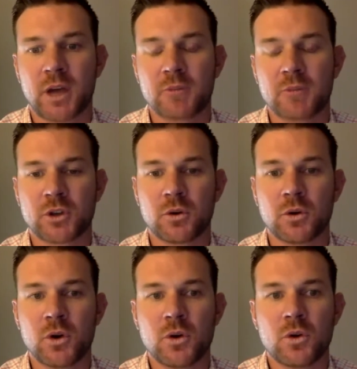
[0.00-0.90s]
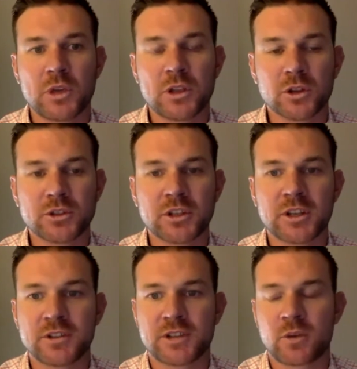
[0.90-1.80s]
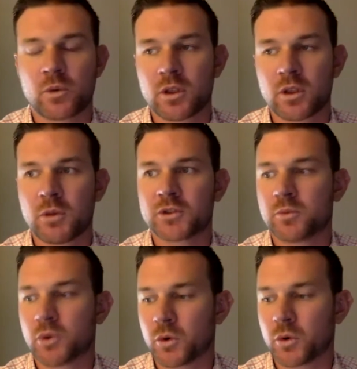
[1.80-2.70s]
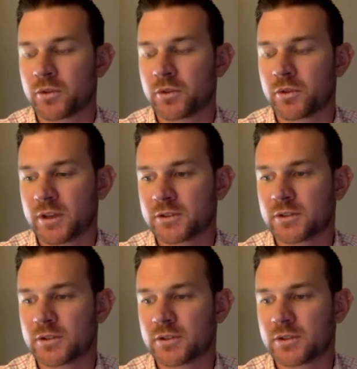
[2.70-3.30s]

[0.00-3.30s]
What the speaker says: So we looked at it and said, what are the most important things?